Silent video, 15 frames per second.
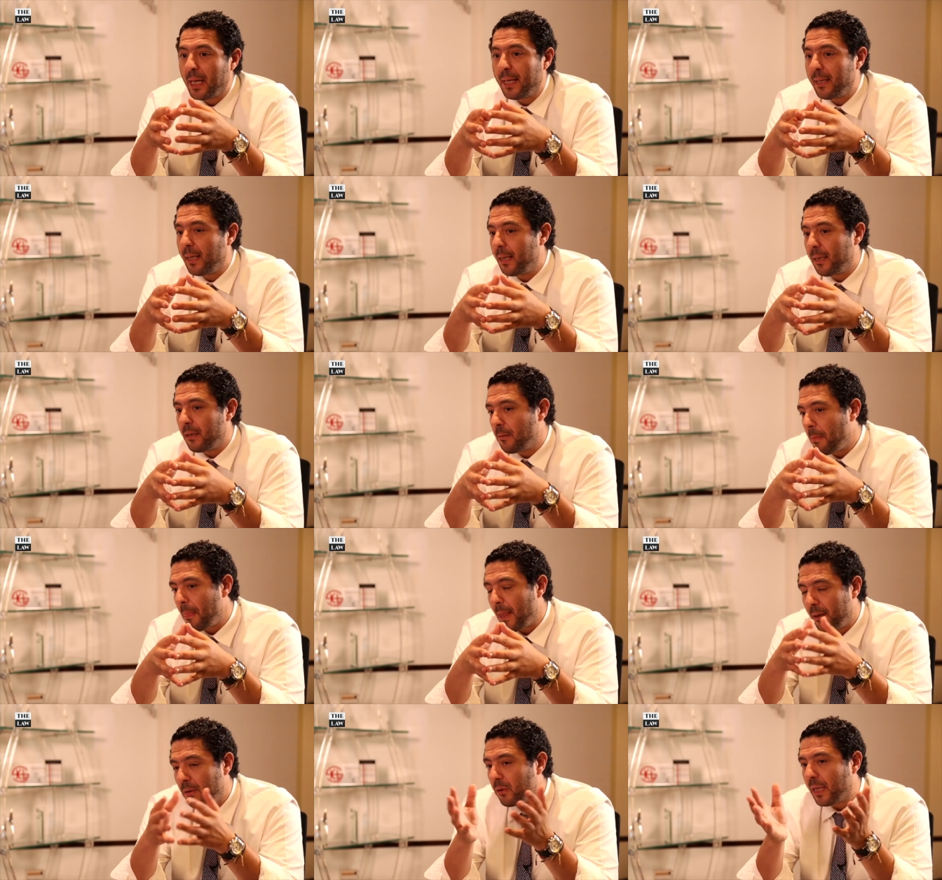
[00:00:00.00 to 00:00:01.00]
And
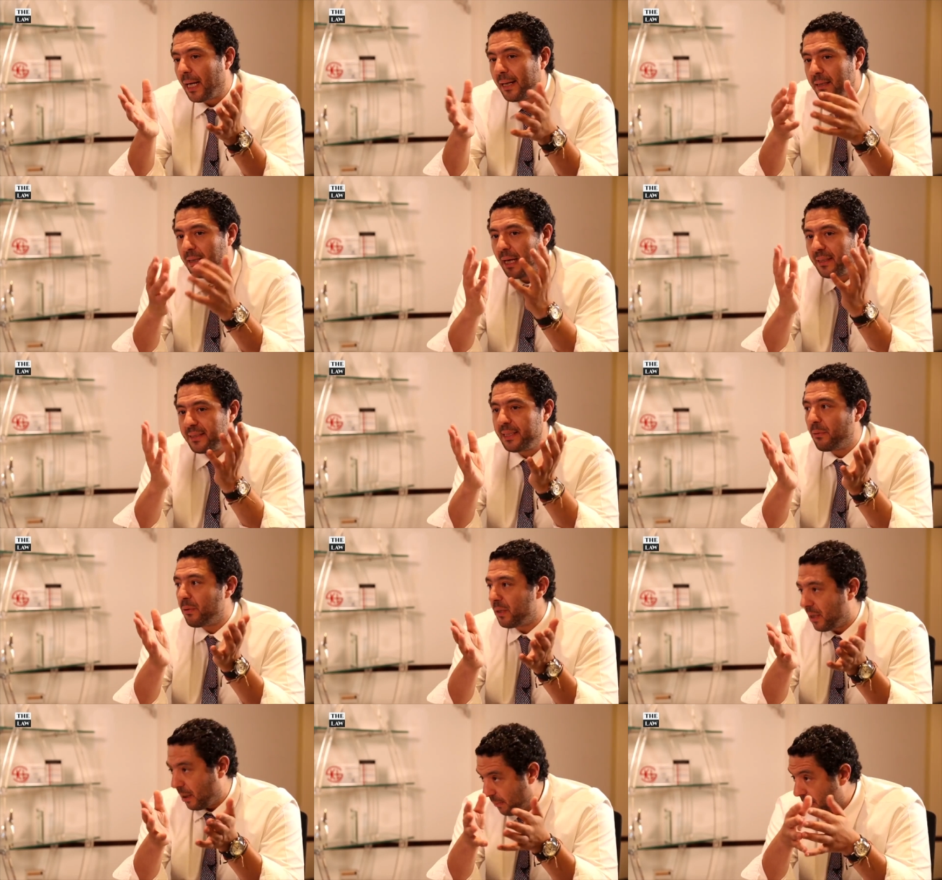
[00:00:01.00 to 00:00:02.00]
look, I see
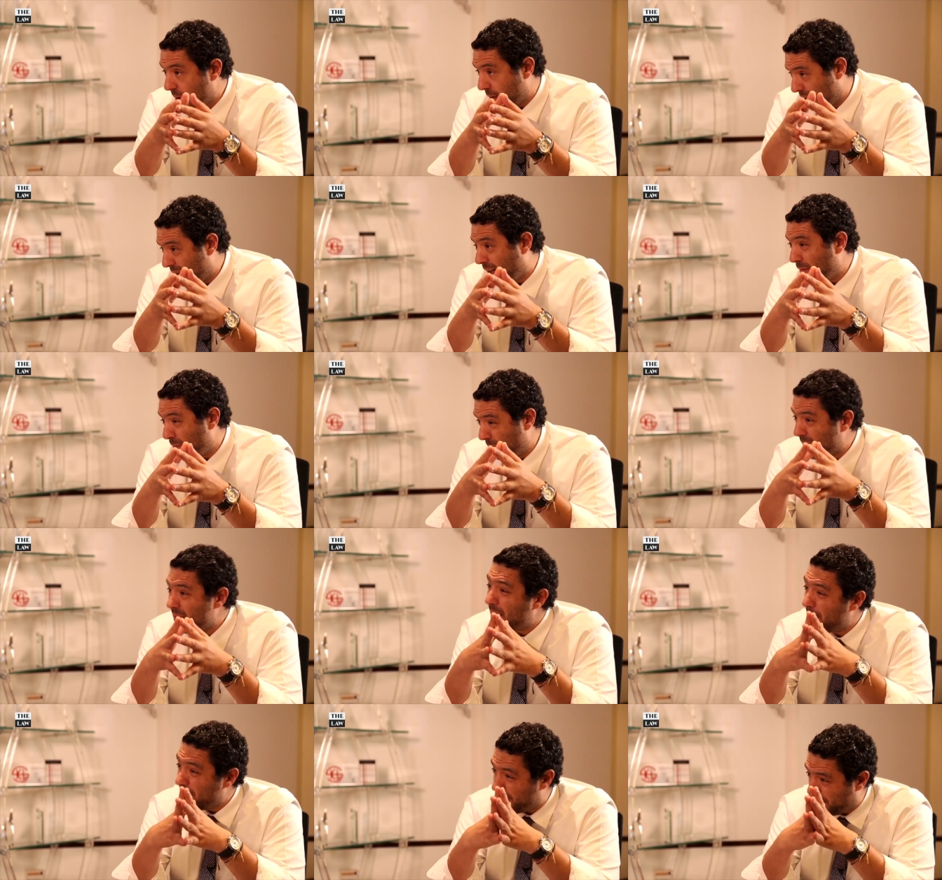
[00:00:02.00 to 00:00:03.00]
where the government is
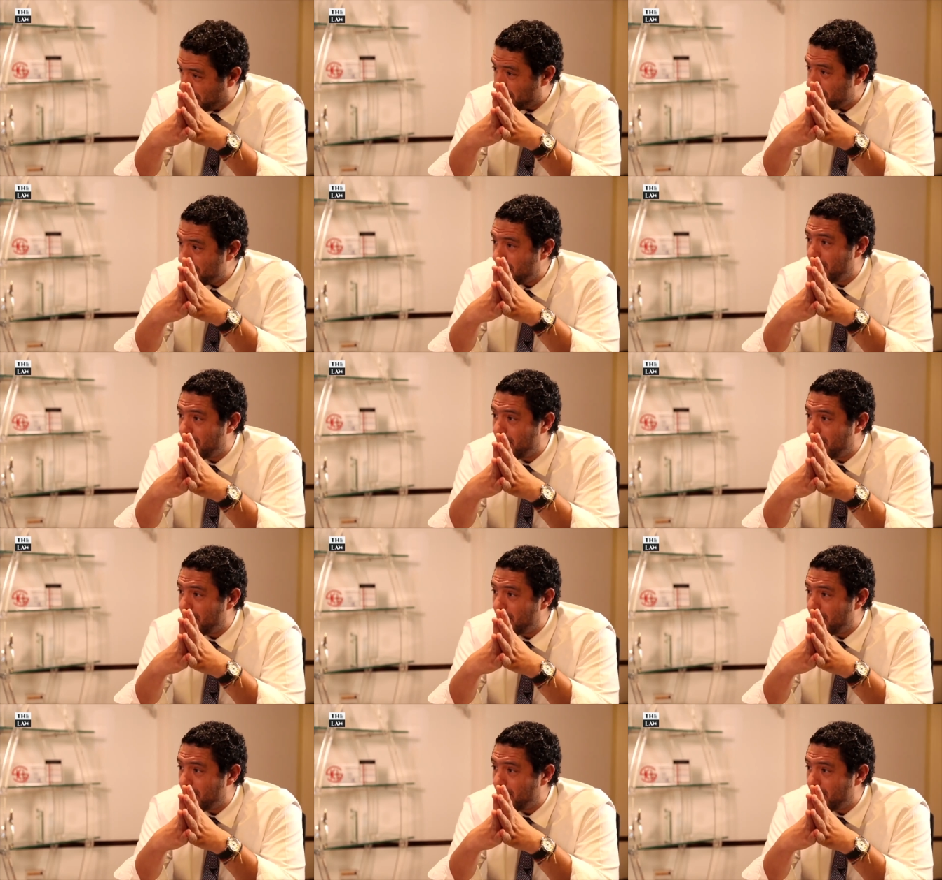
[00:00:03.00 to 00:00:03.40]
coming from.